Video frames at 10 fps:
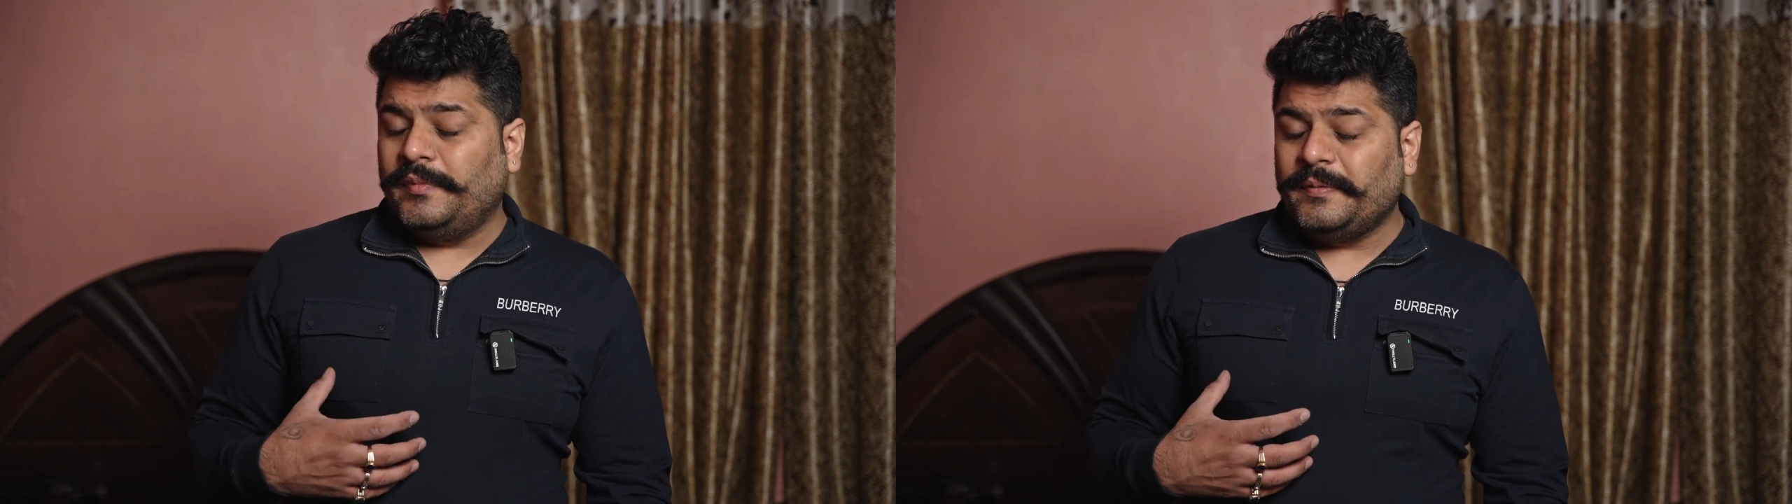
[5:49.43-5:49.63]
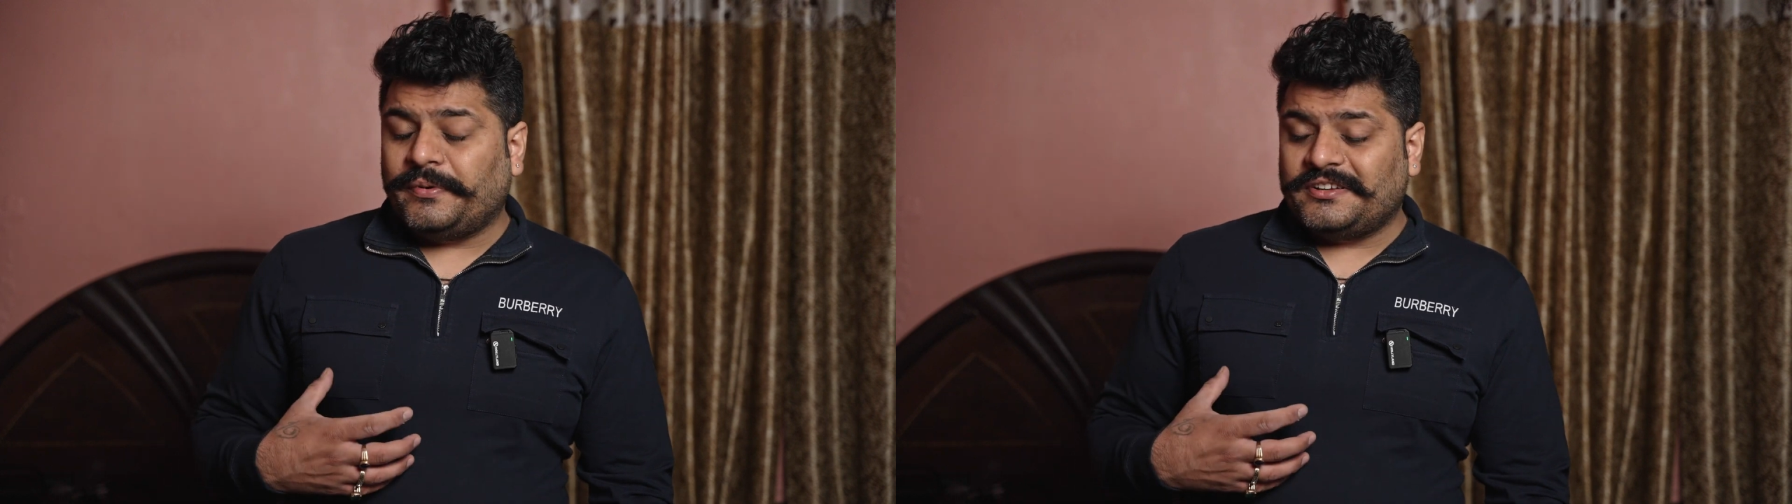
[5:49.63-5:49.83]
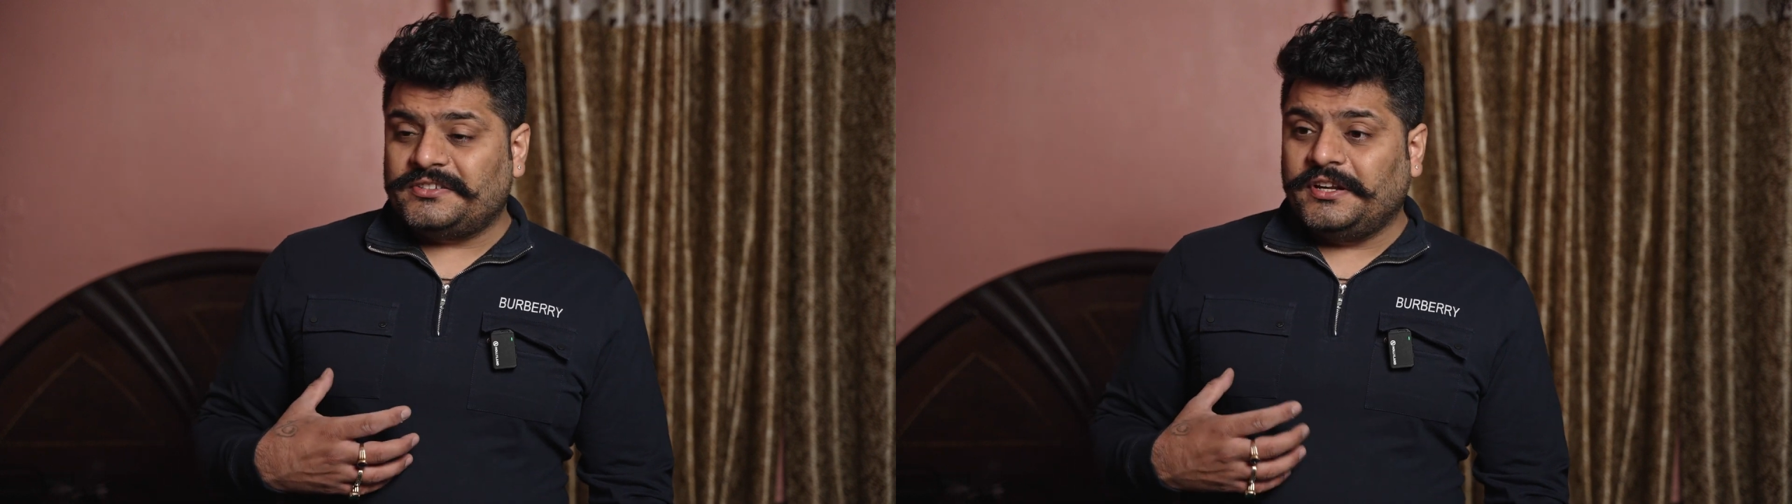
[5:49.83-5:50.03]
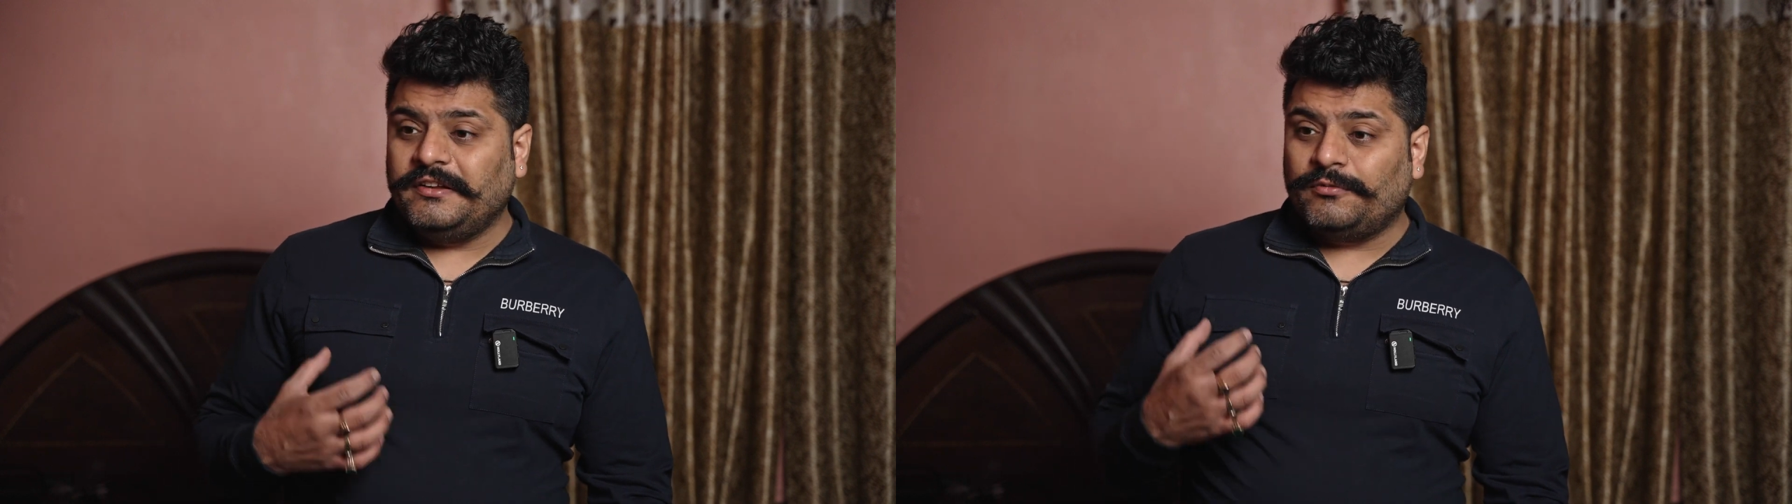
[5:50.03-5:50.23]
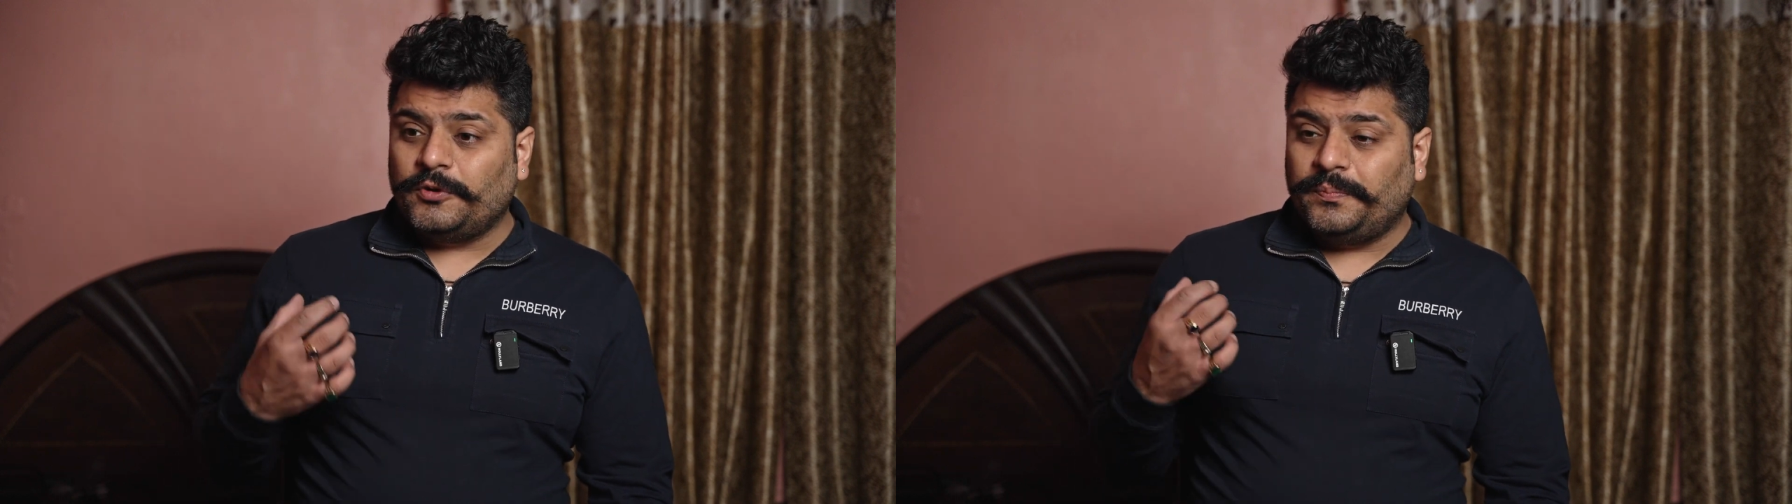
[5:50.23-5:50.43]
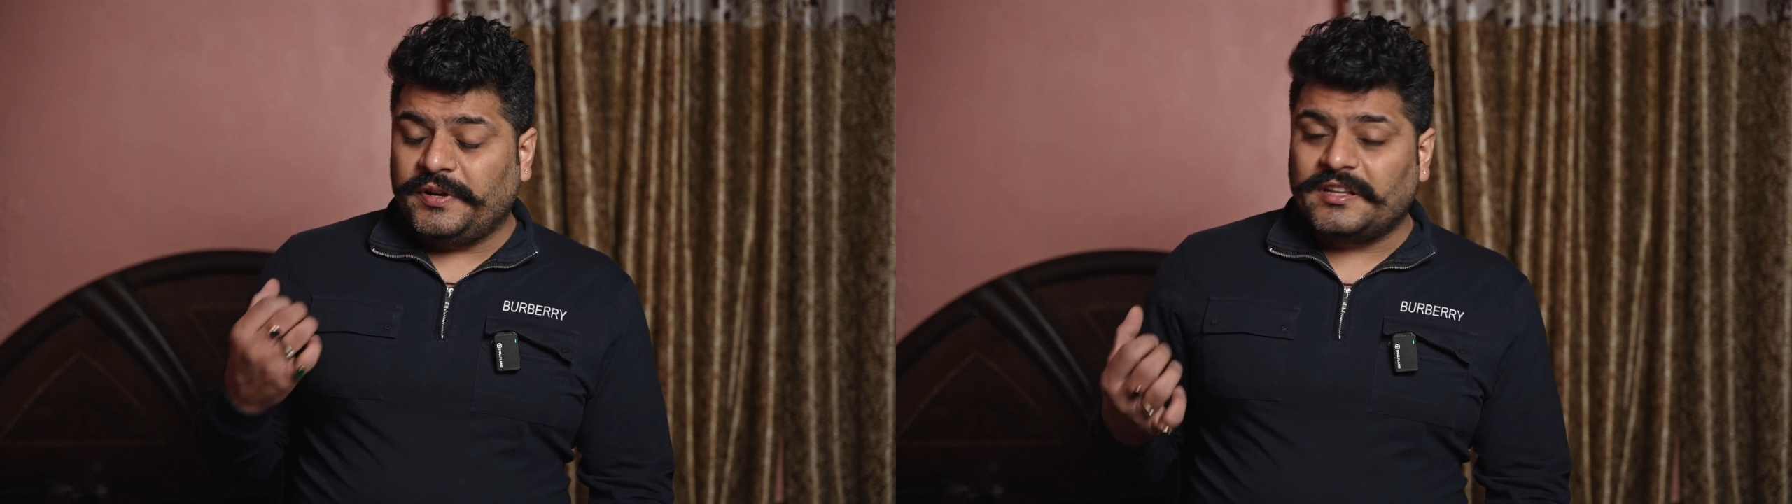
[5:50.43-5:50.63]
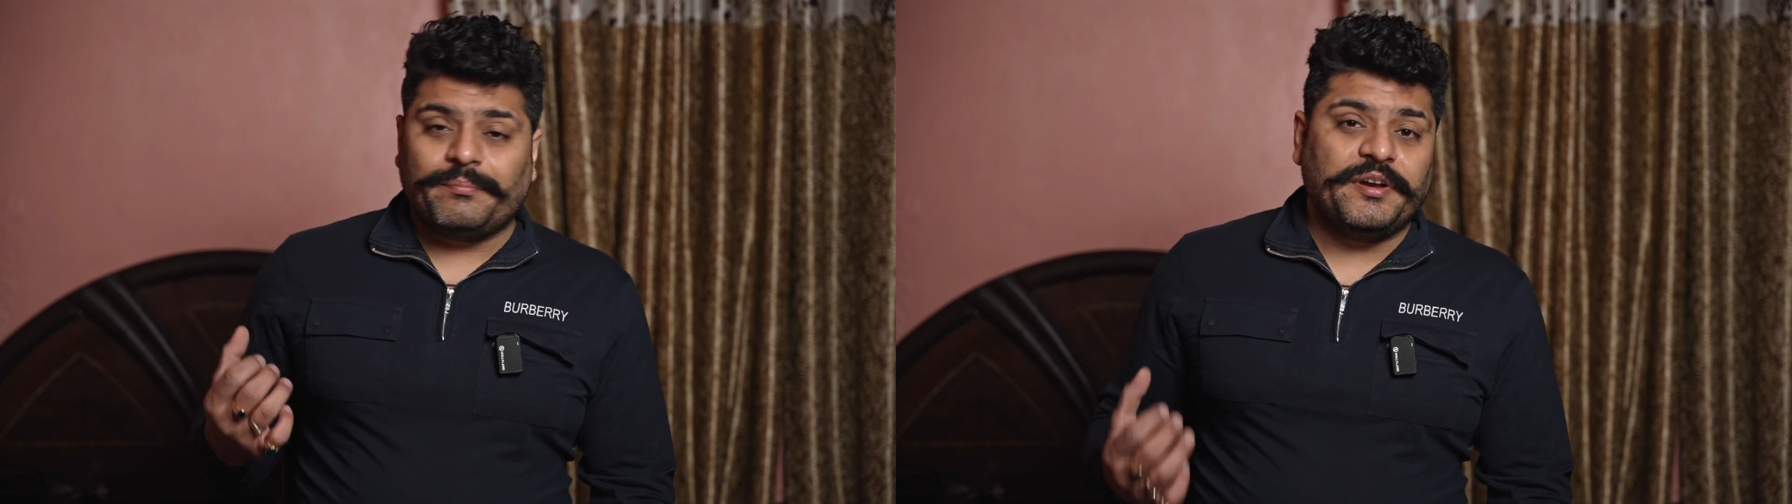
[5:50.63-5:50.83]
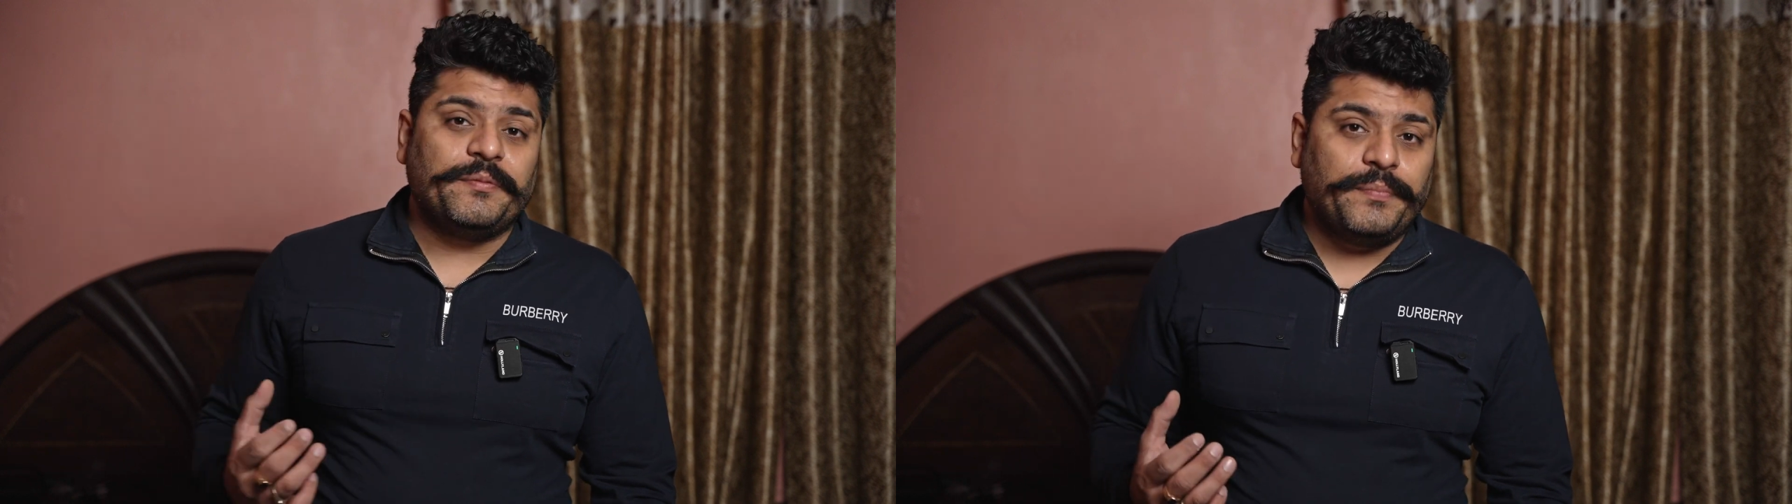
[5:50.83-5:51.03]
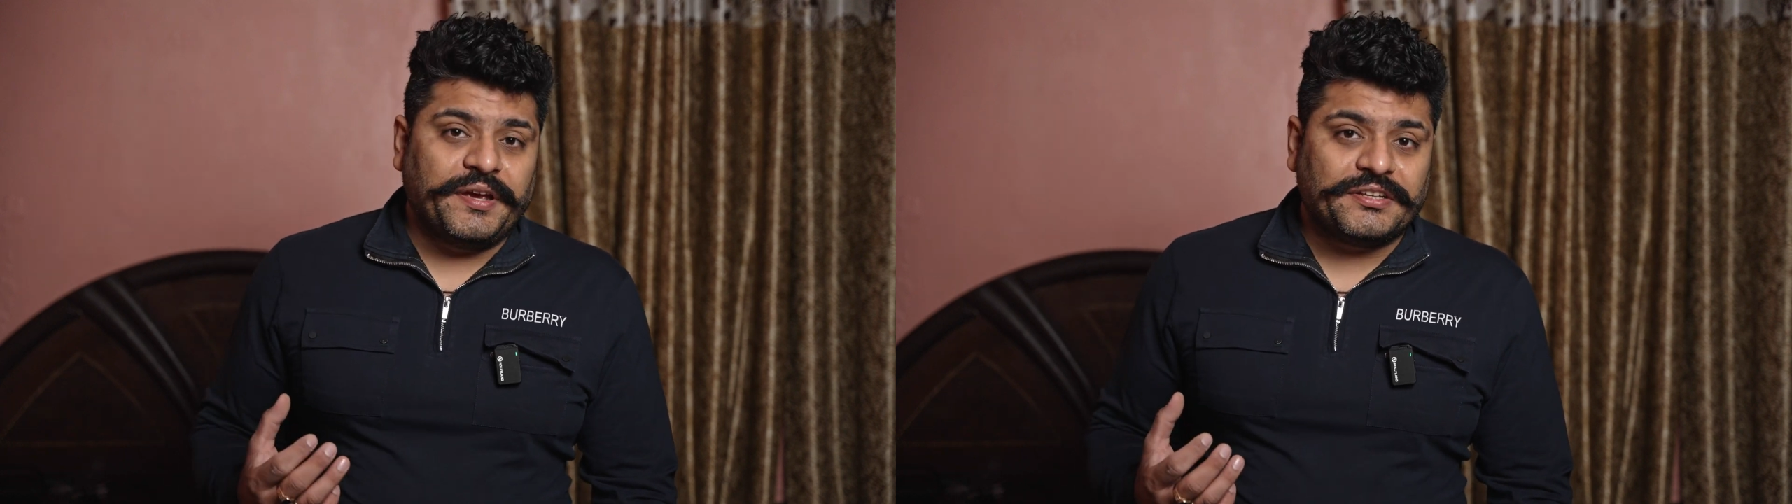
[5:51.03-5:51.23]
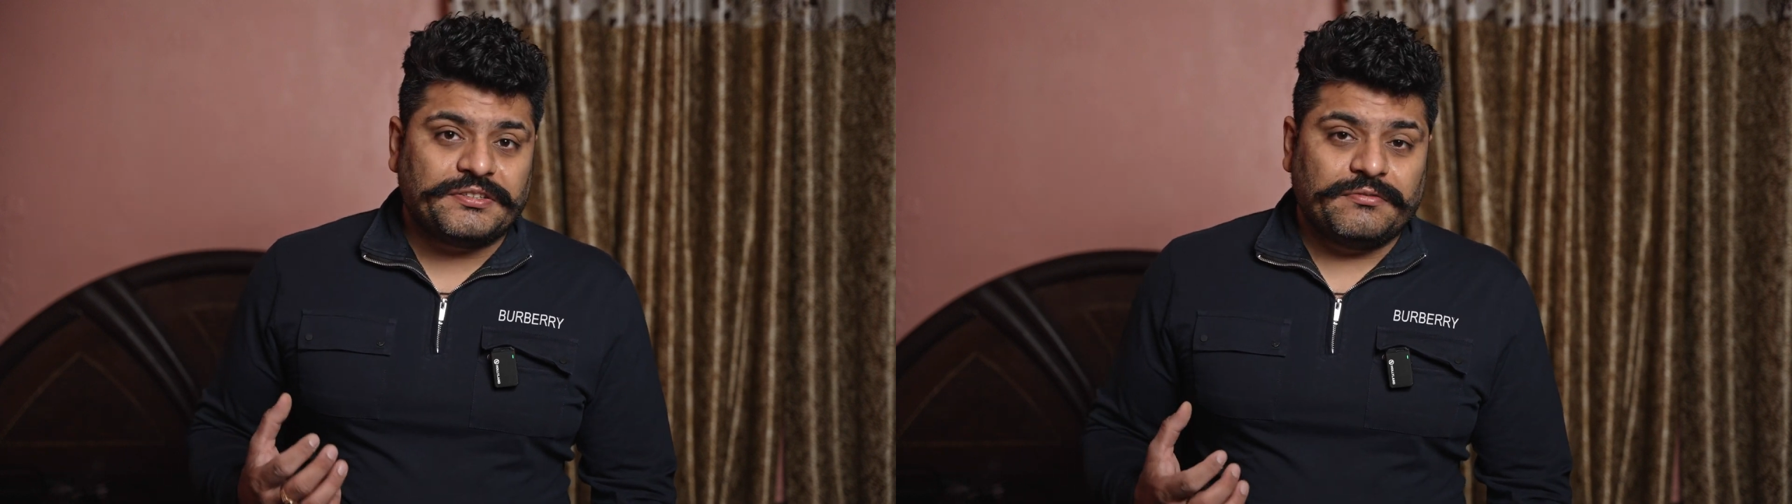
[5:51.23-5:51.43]
me personally would be the mid
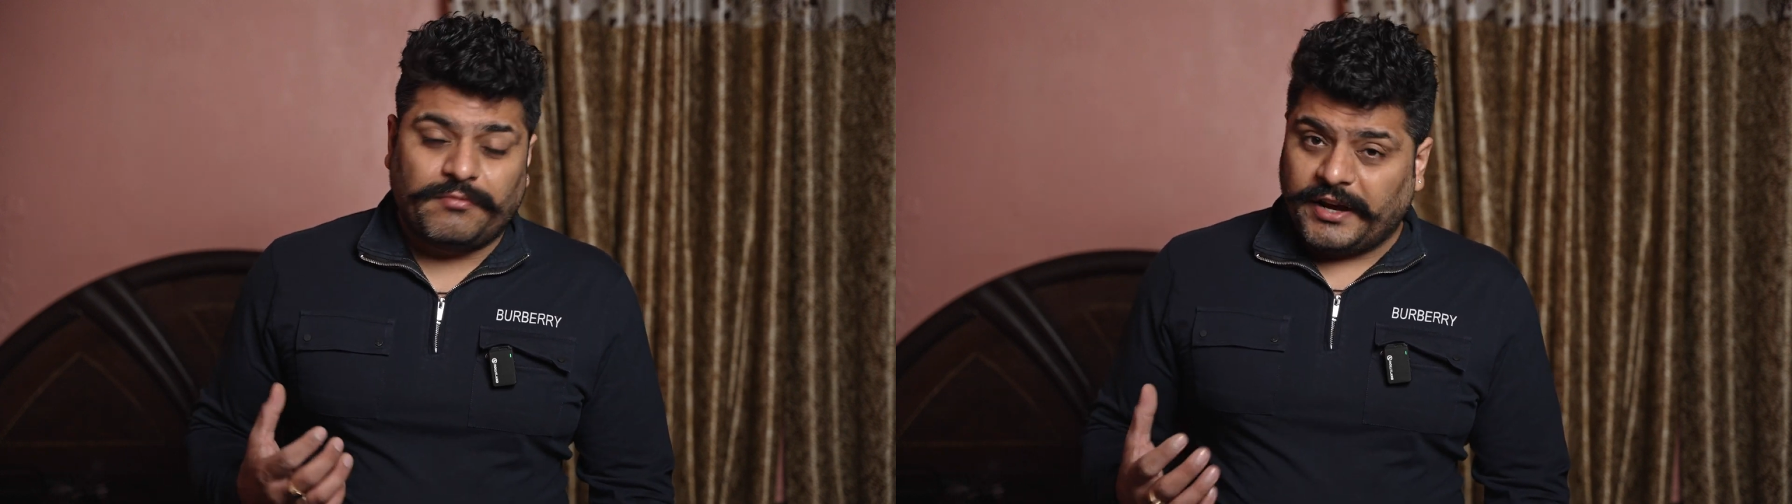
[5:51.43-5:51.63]
bass.